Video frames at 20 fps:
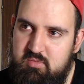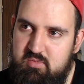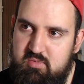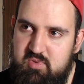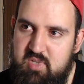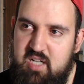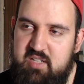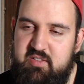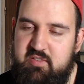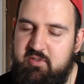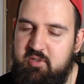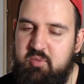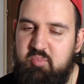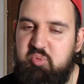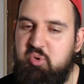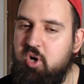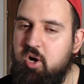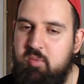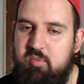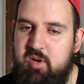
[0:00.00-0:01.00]
that's a
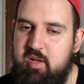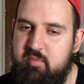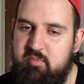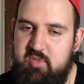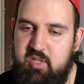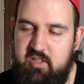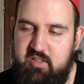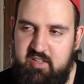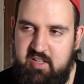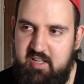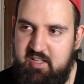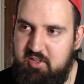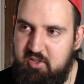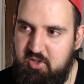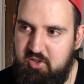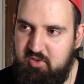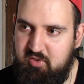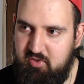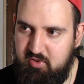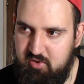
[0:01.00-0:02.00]
problem that
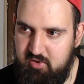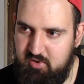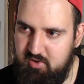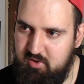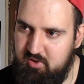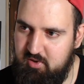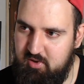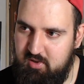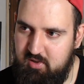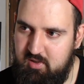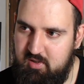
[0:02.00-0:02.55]
cannot uh,